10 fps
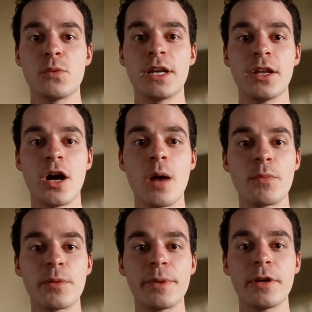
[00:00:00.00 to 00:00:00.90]
in
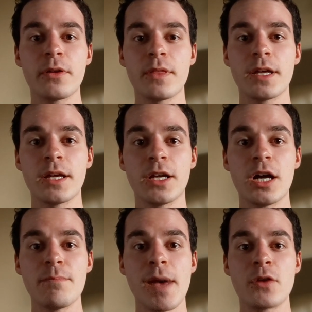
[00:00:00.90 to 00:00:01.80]
Combermere, the
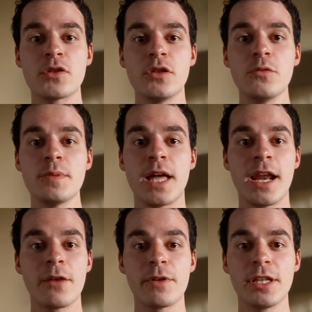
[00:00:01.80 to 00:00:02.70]
Gun Mountain Loop, that
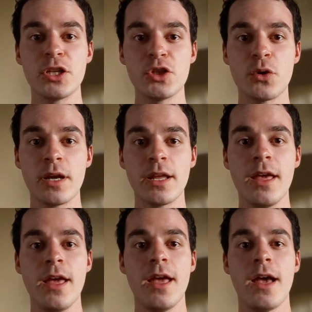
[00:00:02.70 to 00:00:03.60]
I really enjoyed.
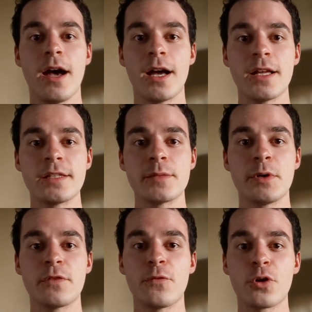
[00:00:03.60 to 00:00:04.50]
Uh, it's
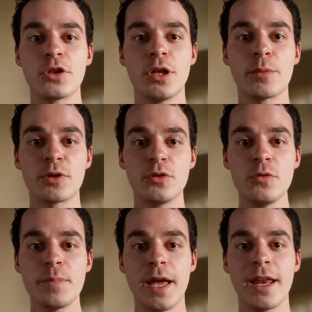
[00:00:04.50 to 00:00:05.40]
about a four kilometer
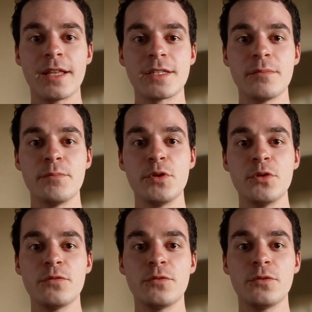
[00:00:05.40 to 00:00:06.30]
loop and it's a
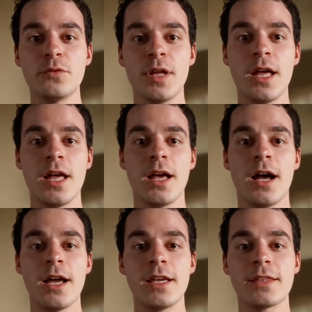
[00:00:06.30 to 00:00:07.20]
beautiful
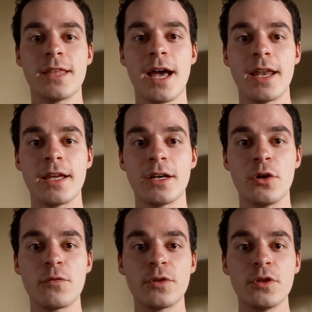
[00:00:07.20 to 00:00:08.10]
hike that uh,
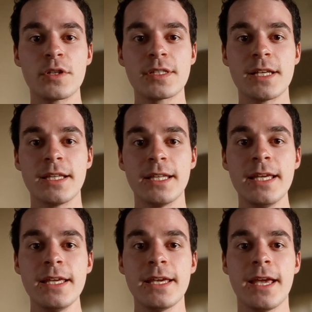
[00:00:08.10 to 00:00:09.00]
overlooks a
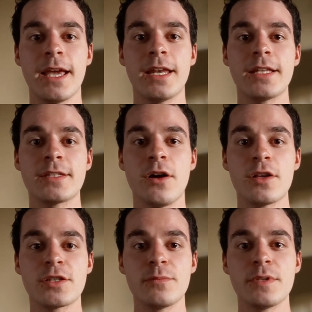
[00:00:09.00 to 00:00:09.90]
lake and it's
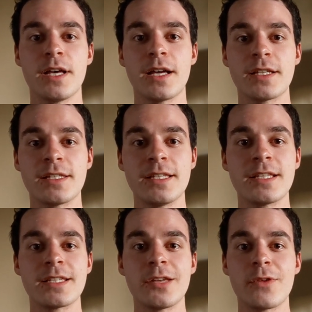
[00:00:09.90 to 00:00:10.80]
awesome uh, to see
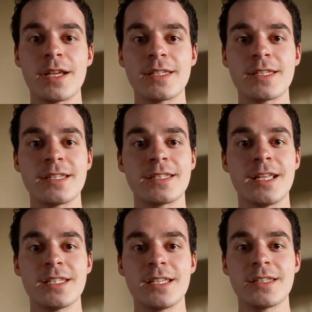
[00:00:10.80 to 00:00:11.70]
the sunrises and
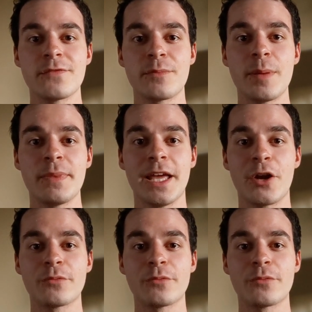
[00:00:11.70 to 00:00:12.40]
sunsets from up there.